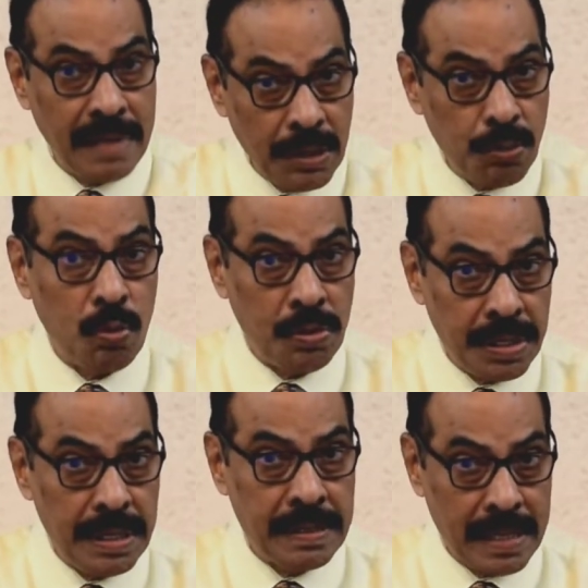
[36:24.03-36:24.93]
That was
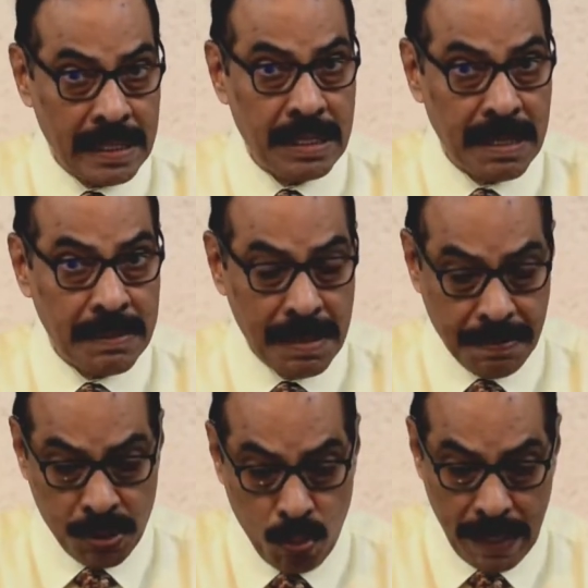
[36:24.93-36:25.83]
his ultimate
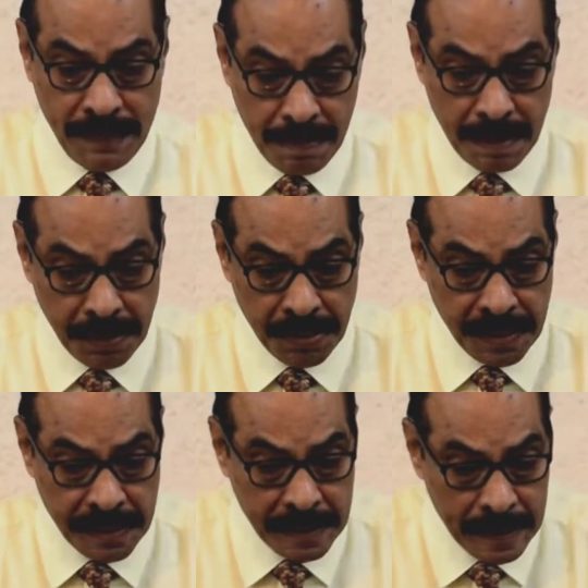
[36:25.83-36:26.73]
purpose, one of the
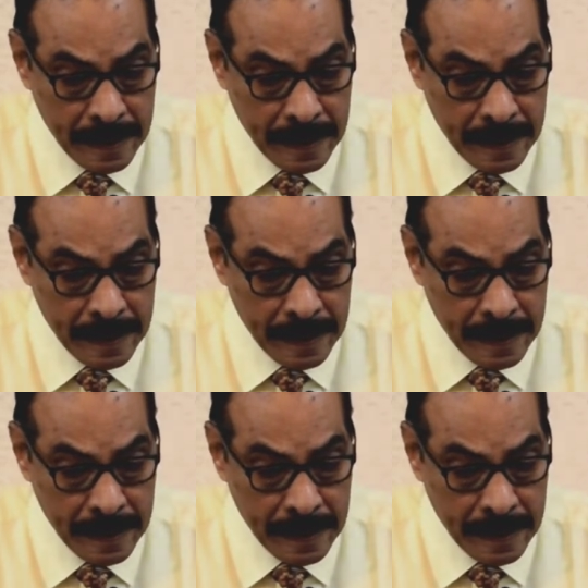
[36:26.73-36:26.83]
purposes.